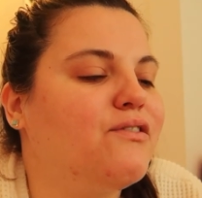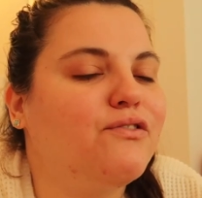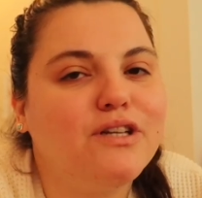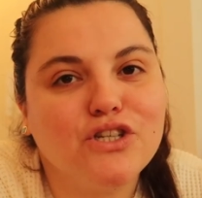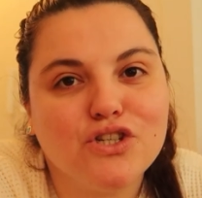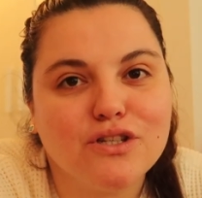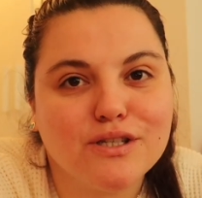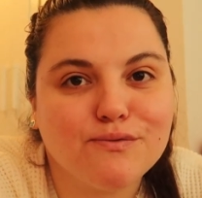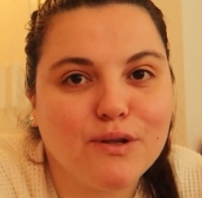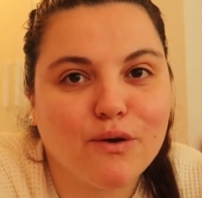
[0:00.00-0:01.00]
finish
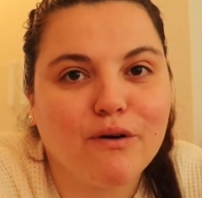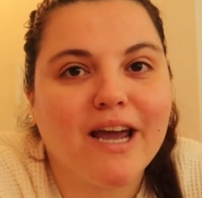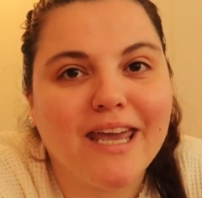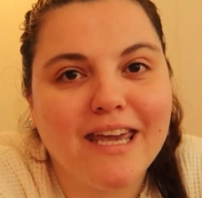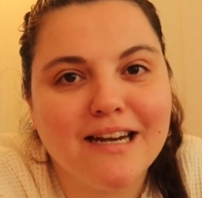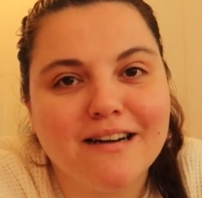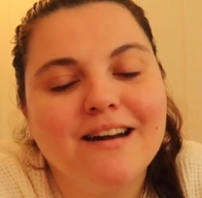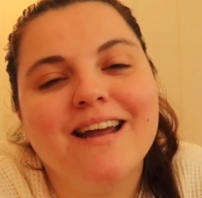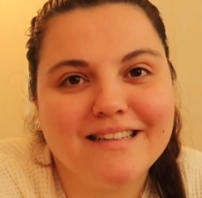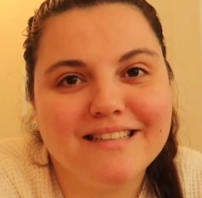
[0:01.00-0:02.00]
this vlog right here,
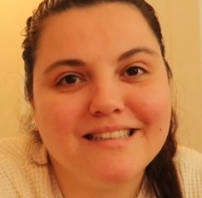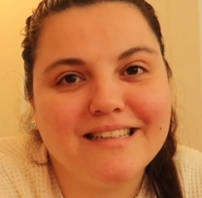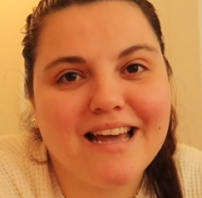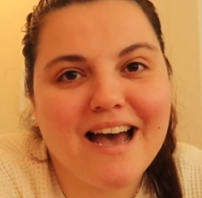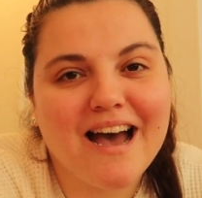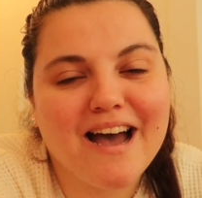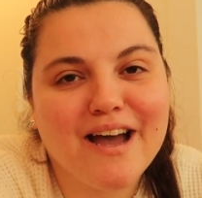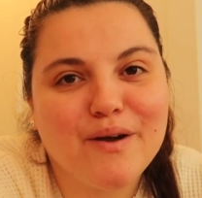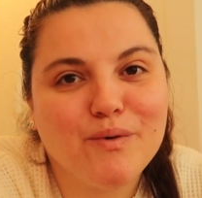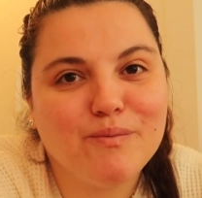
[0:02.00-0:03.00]
and
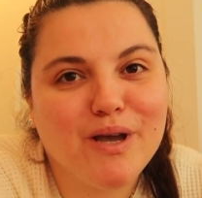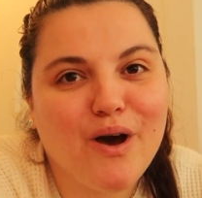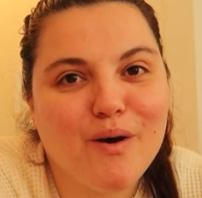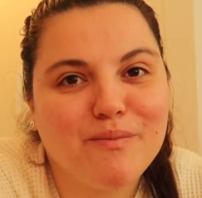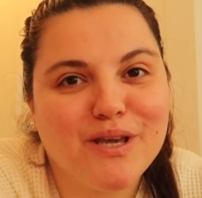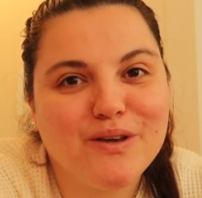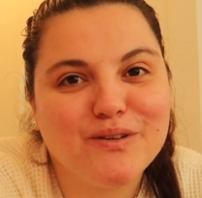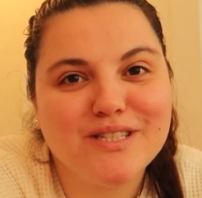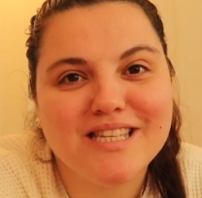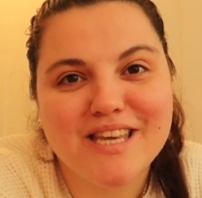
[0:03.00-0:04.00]
I will be hoping
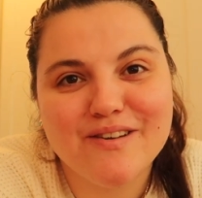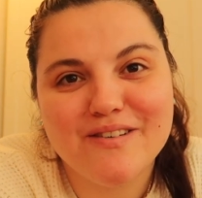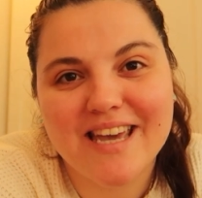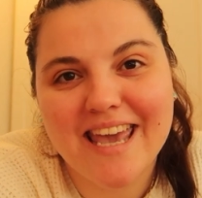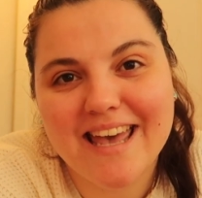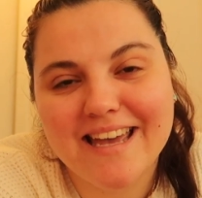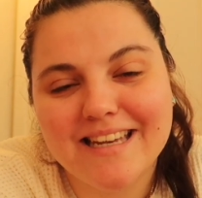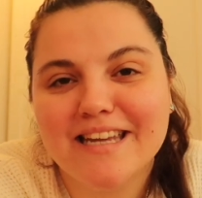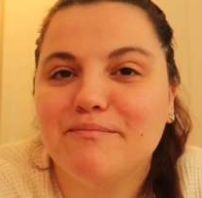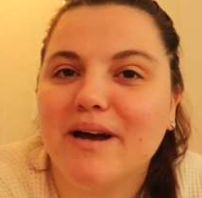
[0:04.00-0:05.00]
you see you
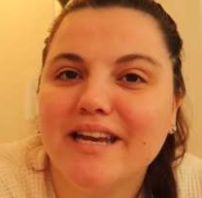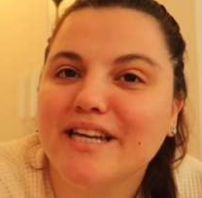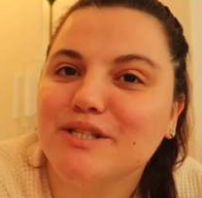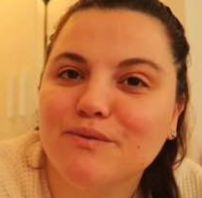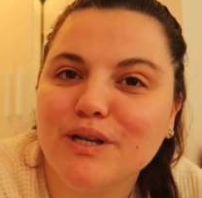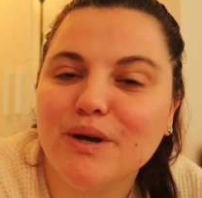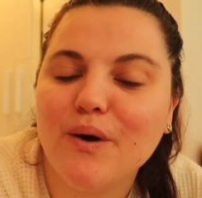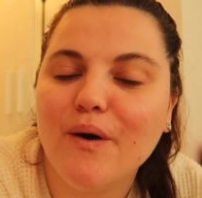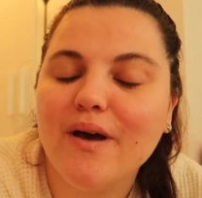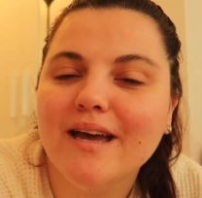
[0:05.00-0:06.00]
again in my next
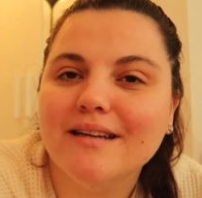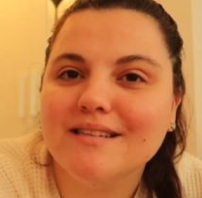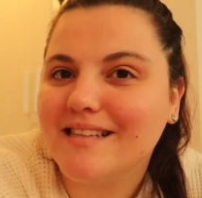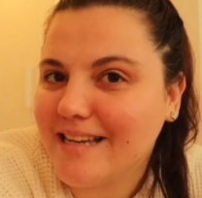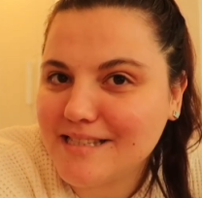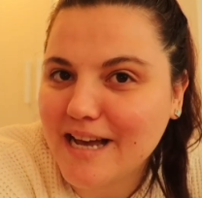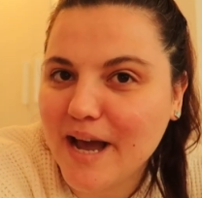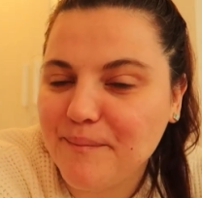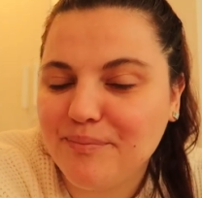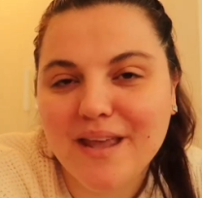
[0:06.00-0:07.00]
video. Till that
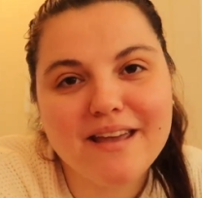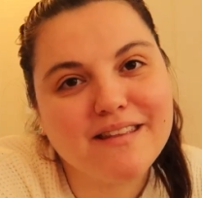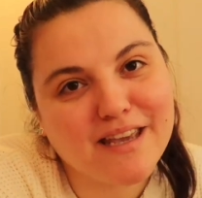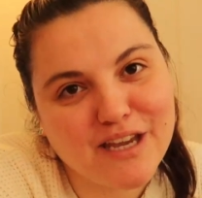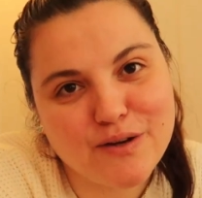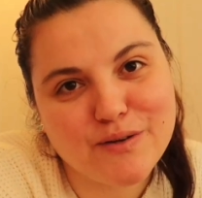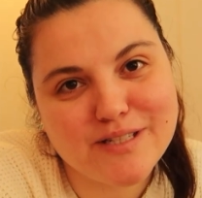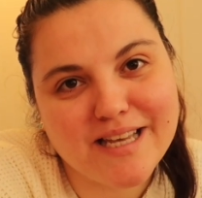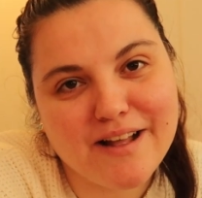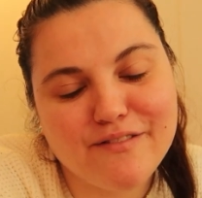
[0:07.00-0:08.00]
time, take care of
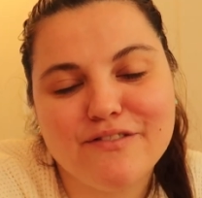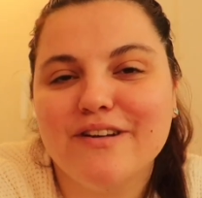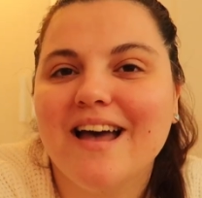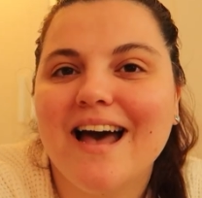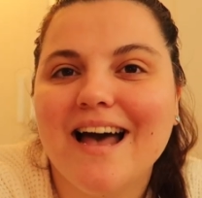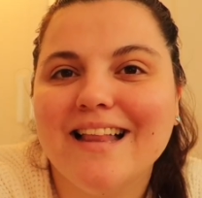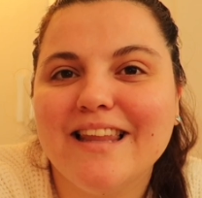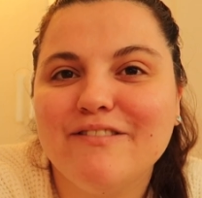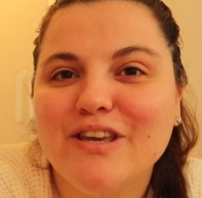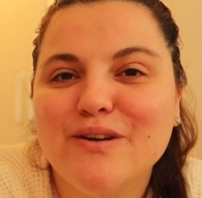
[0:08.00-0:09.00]
yourself. I
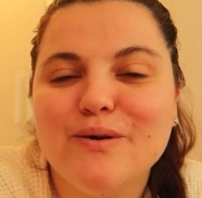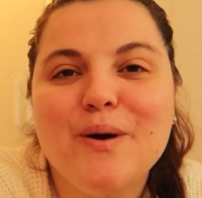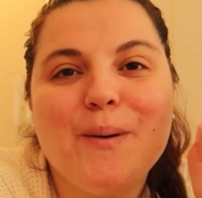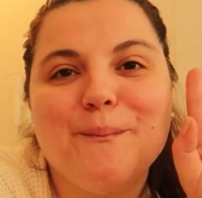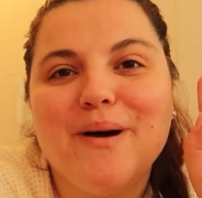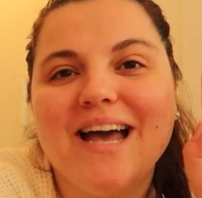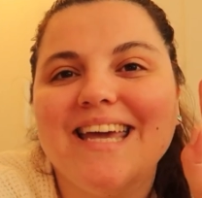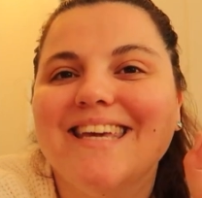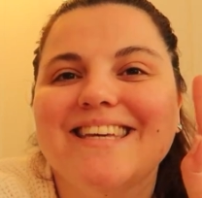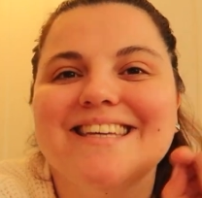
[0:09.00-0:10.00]
love you.
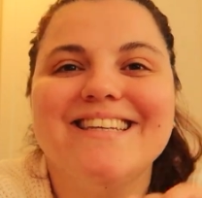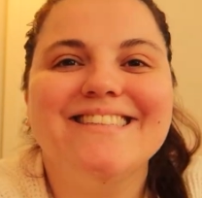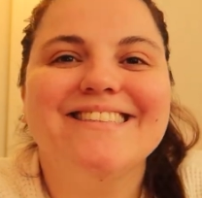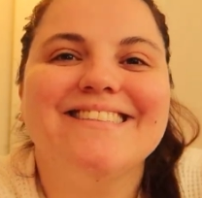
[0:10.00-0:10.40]
Bye.